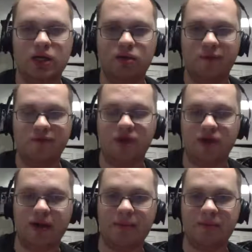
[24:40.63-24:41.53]
We've seen a
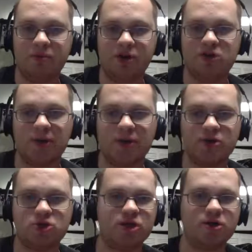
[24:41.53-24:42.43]
lot. I mean, Bryce Harper has
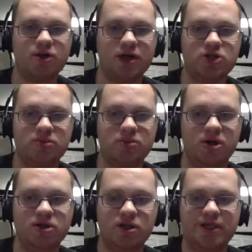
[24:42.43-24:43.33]
struggled catching
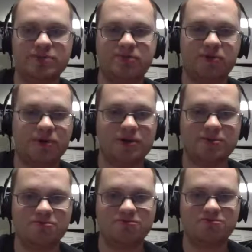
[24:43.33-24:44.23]
balls in the lights before.
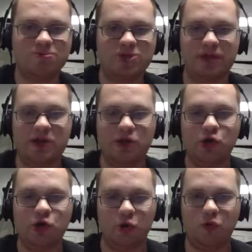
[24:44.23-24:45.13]
Nothing
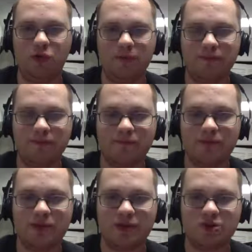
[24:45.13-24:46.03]
new.
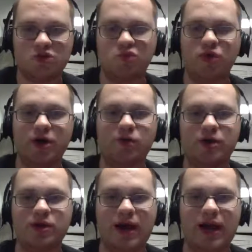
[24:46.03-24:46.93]
Just weird
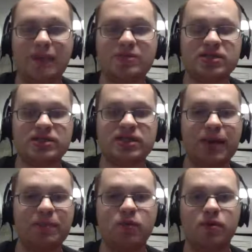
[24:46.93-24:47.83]
when that happens on
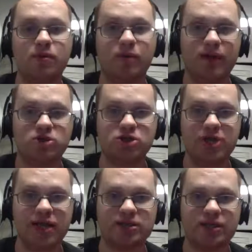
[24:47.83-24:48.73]
top of what Edwin
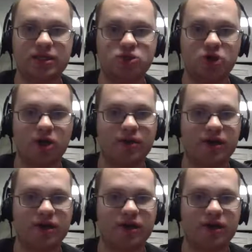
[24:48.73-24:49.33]
Jackson had struggling.